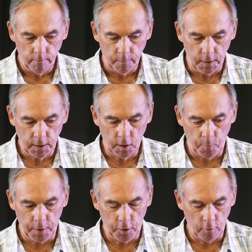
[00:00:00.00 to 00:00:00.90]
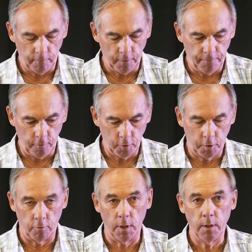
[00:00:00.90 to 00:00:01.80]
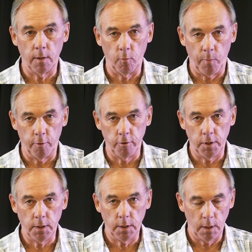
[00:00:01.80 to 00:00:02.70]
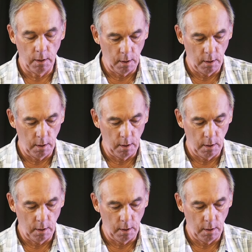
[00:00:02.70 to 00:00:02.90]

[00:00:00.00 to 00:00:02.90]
This is a picture of the first drill that we purchased.